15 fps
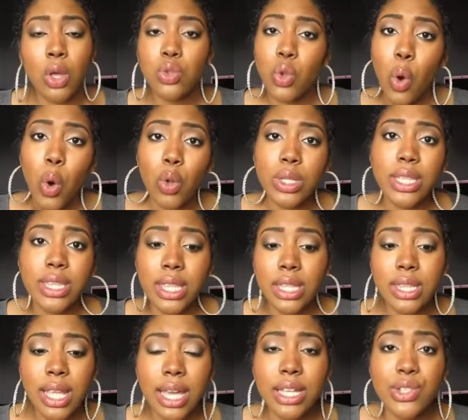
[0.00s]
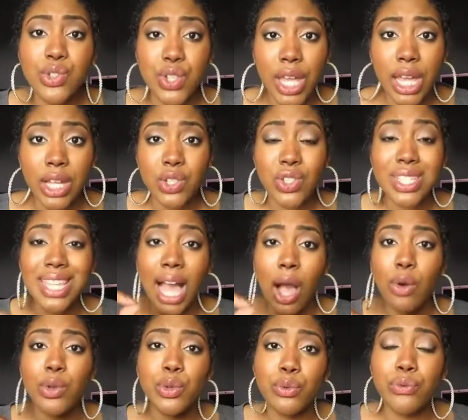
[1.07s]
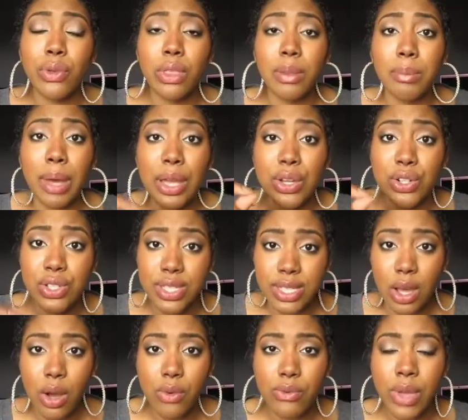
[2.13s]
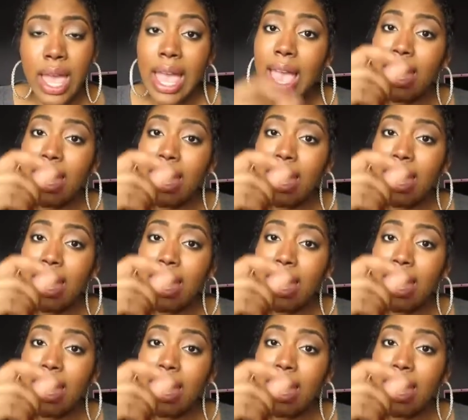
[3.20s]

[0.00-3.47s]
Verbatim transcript: The only thing that can change is how you feel about yourself